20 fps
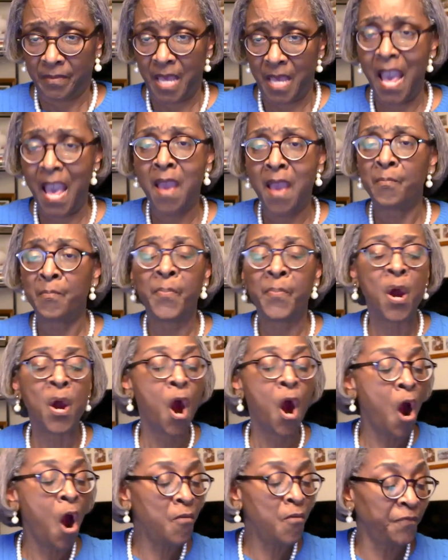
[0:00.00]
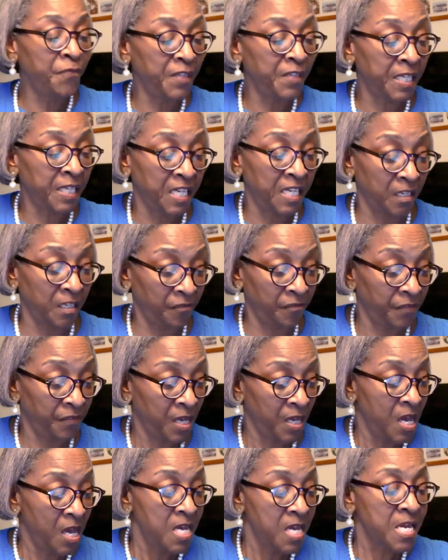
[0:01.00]
and perfect gift
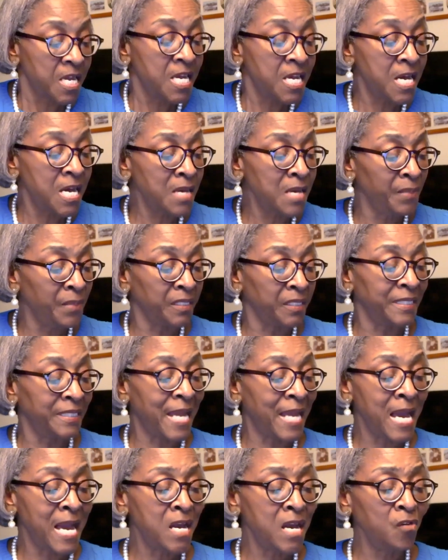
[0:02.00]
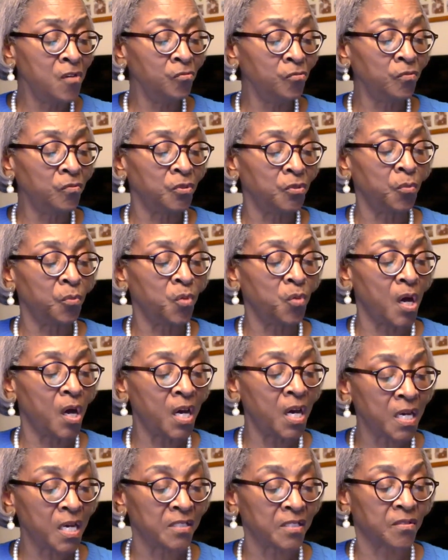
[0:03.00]
coming down to
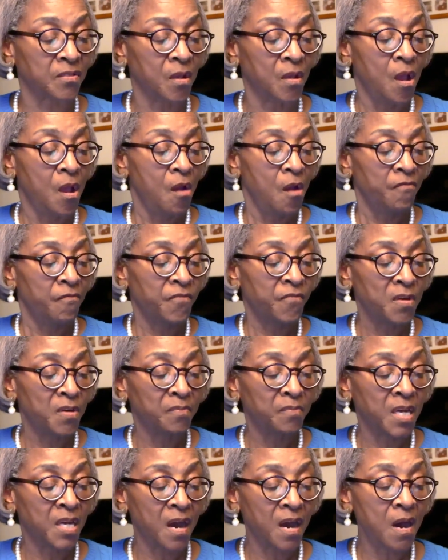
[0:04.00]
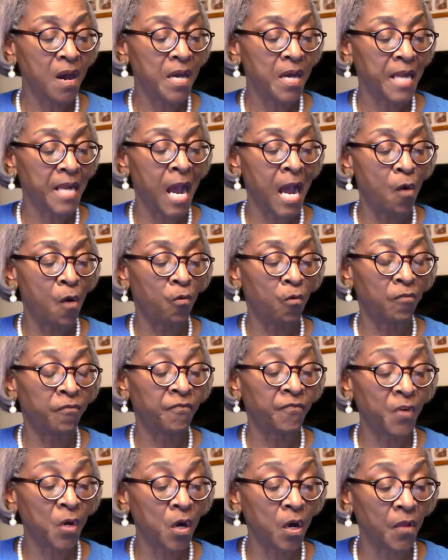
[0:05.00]
us from God our
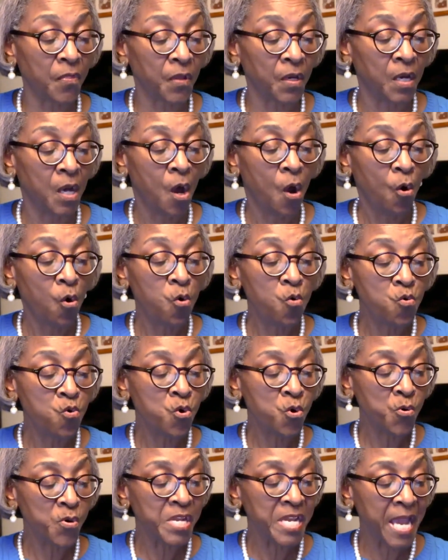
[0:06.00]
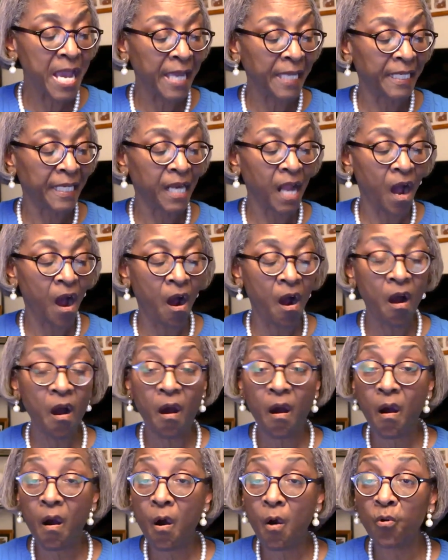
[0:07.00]
Father, who created
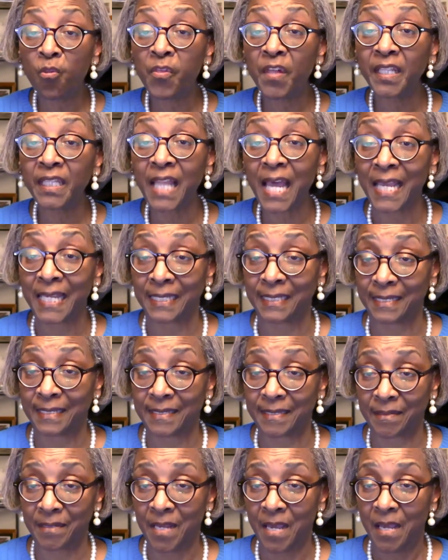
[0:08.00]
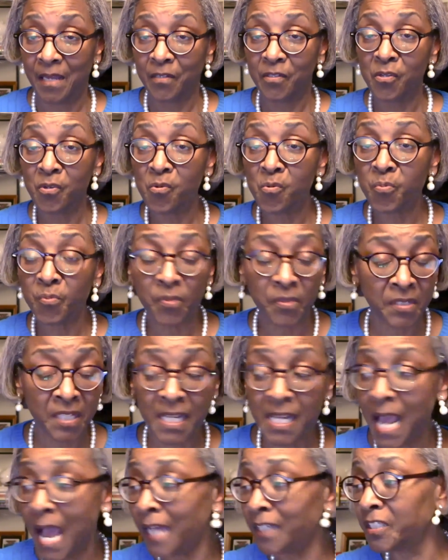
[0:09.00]
all the lights. You see
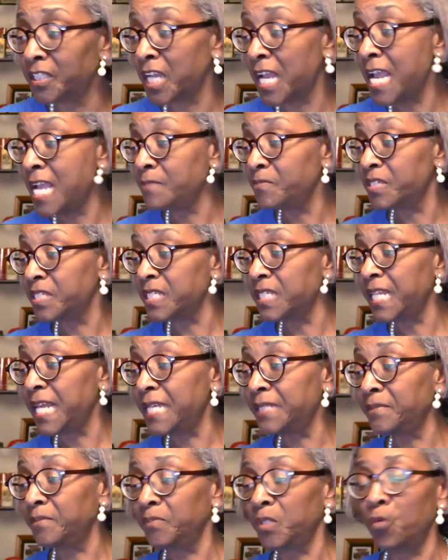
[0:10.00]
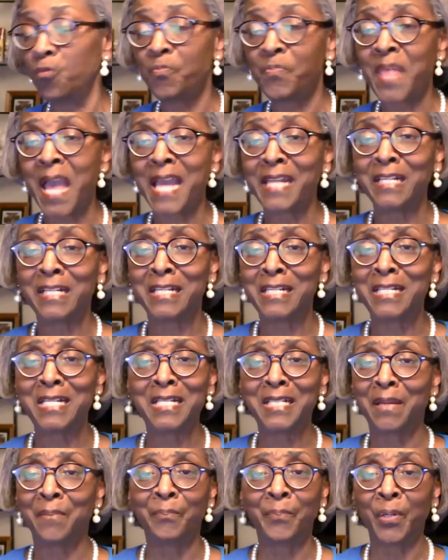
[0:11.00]
how James is letting them know that good
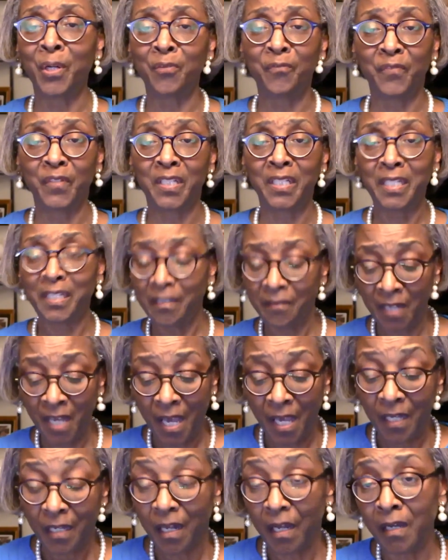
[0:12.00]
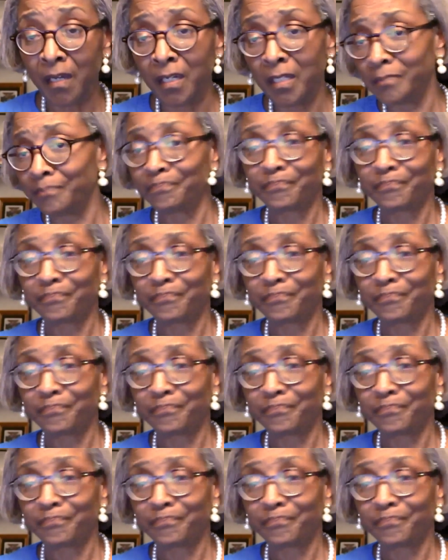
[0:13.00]
and perfect gift. Brother